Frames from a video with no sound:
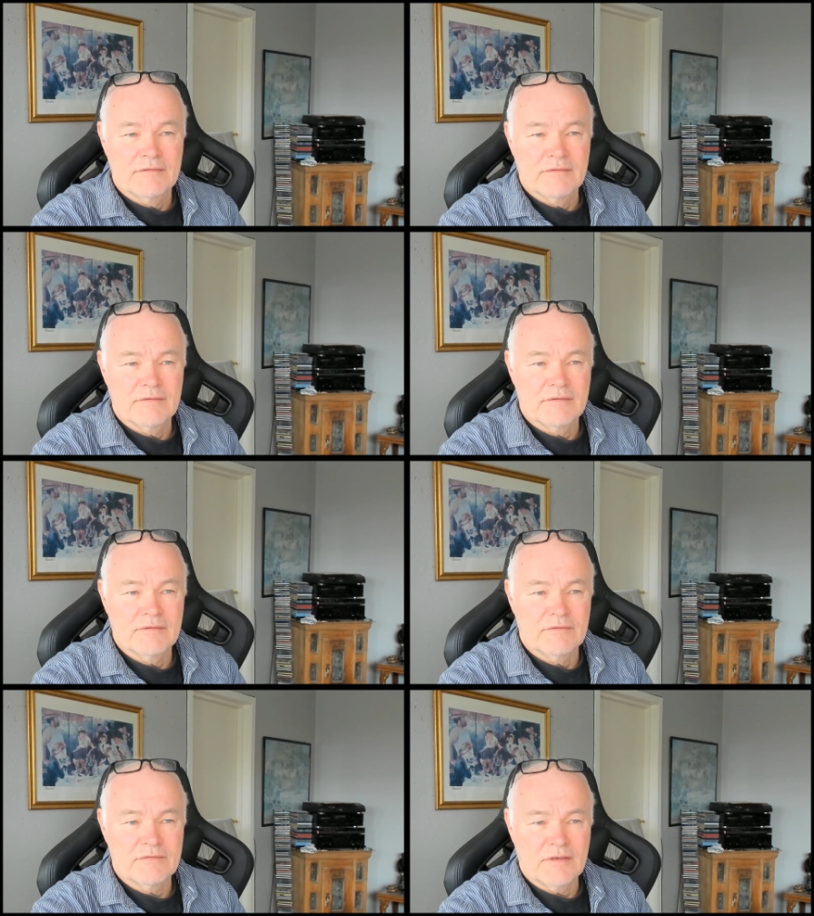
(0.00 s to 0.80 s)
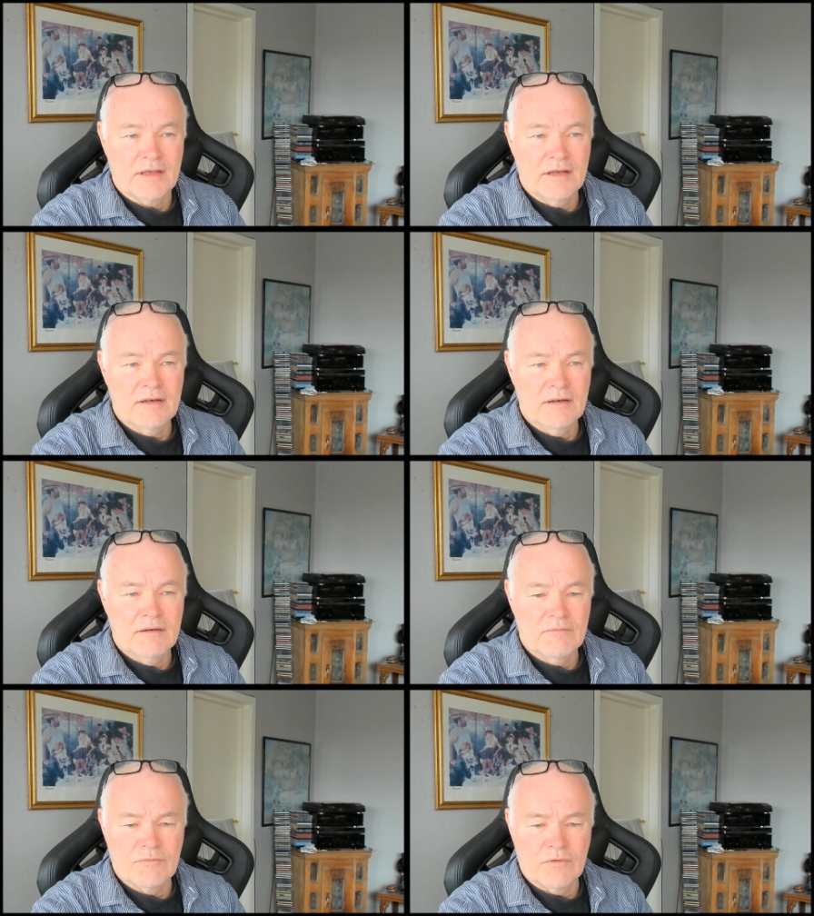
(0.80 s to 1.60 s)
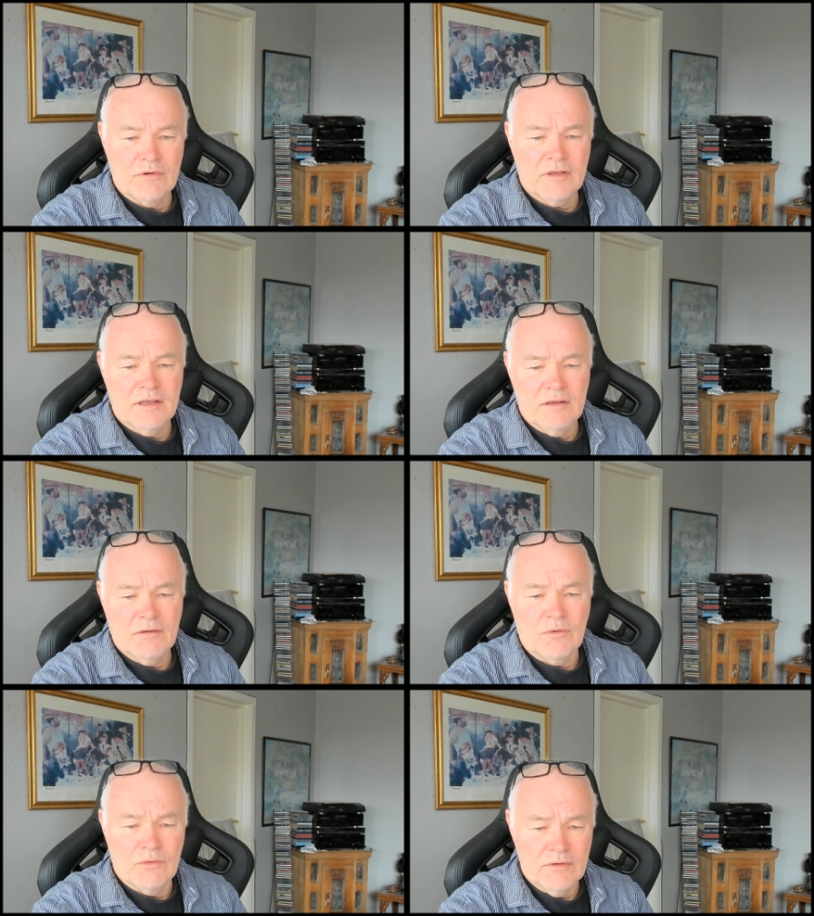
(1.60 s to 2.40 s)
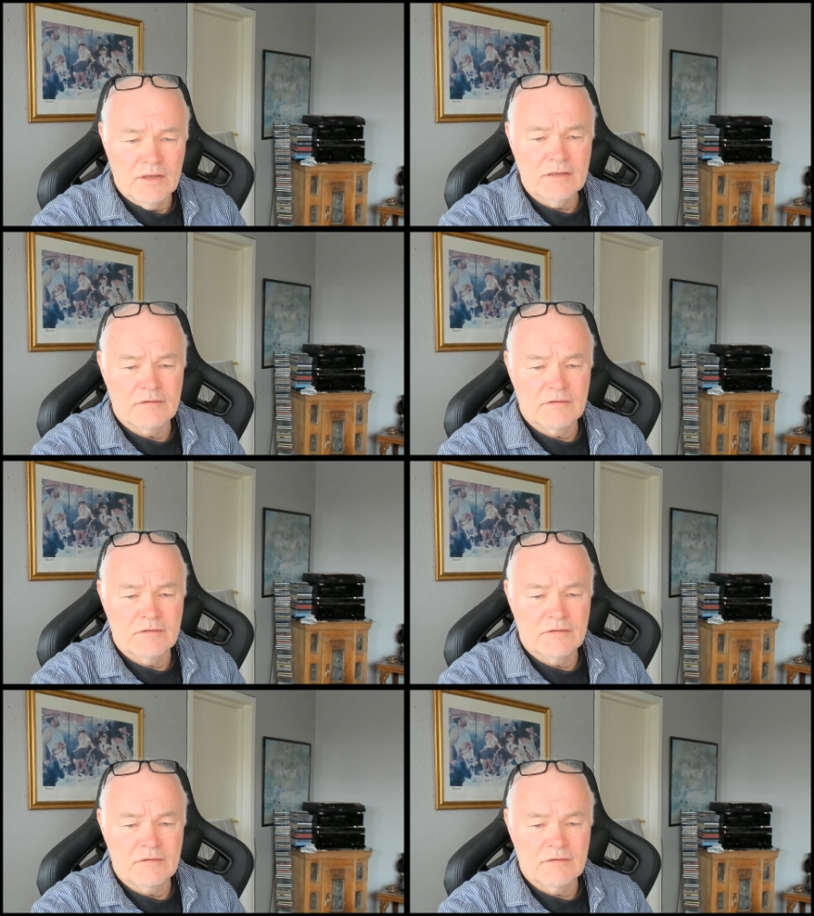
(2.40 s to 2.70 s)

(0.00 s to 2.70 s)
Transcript: still working on it